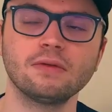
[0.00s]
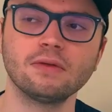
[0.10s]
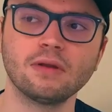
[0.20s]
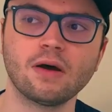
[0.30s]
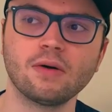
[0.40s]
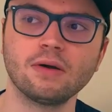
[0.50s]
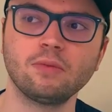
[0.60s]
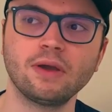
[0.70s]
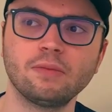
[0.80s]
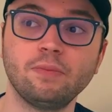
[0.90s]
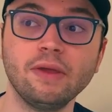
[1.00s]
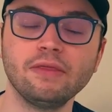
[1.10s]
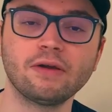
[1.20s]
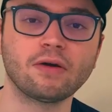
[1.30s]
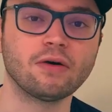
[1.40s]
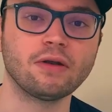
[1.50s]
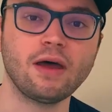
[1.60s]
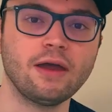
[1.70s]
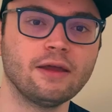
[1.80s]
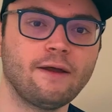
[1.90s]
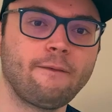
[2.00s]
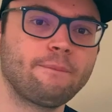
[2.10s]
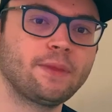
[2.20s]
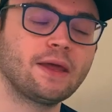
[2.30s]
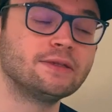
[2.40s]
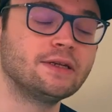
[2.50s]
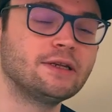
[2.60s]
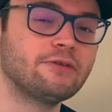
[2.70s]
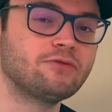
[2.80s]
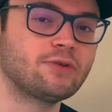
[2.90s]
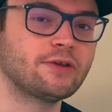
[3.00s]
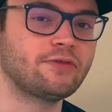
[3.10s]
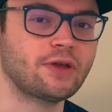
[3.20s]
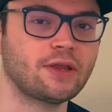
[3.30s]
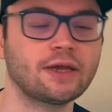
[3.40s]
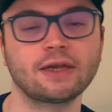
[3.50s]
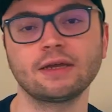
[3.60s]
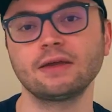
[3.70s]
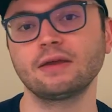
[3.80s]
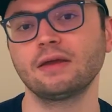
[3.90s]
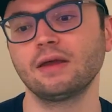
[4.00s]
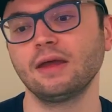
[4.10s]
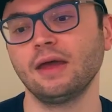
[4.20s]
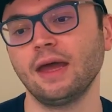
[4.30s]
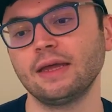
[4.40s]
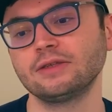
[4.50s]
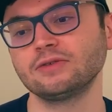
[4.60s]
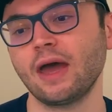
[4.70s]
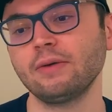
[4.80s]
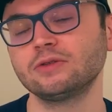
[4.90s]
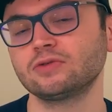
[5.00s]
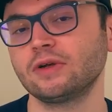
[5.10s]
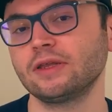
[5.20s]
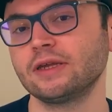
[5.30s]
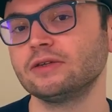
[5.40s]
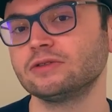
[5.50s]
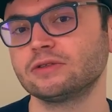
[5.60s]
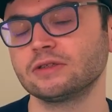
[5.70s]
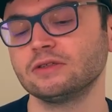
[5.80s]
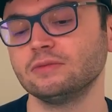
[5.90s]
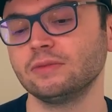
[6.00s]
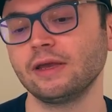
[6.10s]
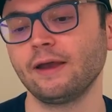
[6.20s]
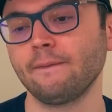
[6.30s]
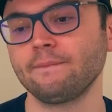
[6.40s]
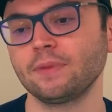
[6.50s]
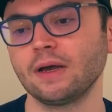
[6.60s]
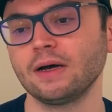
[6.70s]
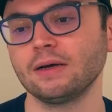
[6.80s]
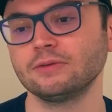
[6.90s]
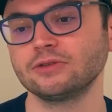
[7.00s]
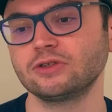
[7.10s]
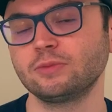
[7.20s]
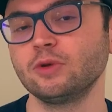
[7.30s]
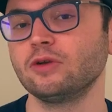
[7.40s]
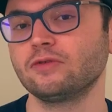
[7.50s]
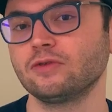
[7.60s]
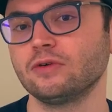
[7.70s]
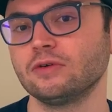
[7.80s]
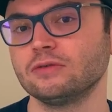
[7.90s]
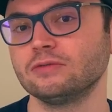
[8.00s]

you know, we had been there all night, and it didn't even really feel like it. And so that was really interesting to me. It was such a beautiful